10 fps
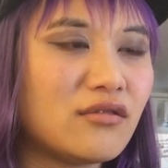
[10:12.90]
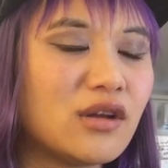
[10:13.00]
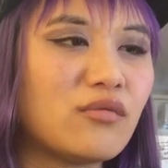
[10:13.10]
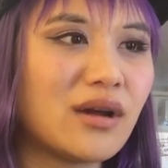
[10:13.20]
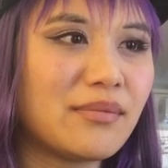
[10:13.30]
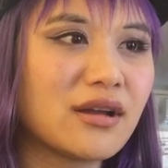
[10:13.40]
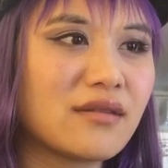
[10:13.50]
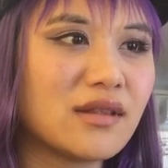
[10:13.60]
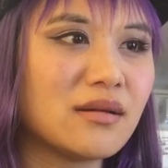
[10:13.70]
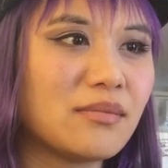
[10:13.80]

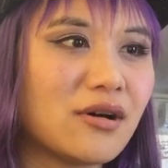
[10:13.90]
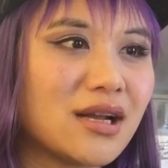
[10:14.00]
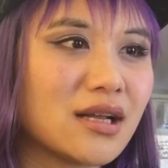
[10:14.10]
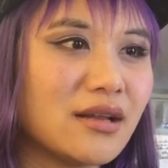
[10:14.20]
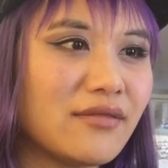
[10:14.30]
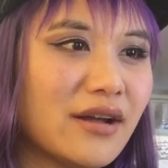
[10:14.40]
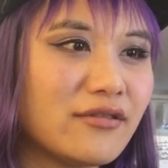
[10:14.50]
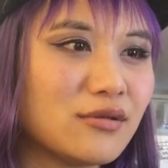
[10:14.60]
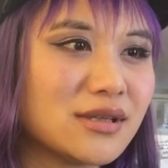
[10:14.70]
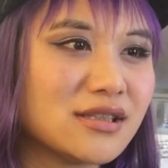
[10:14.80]
poneglyph.
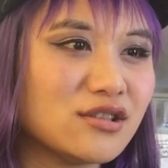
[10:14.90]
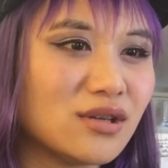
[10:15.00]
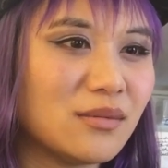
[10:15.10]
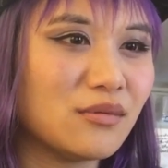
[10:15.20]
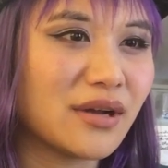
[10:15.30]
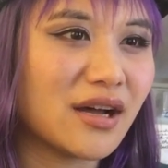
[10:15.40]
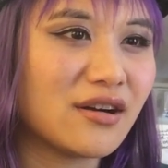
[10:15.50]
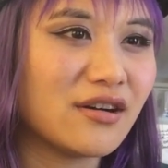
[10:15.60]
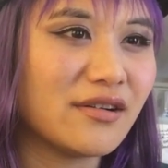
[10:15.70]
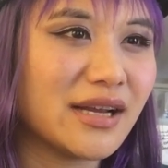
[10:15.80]
Everyone's in trouble. We
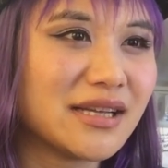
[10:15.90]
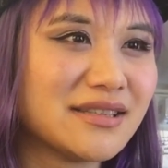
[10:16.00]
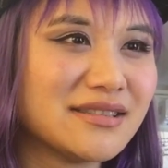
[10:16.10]
gotta hurry.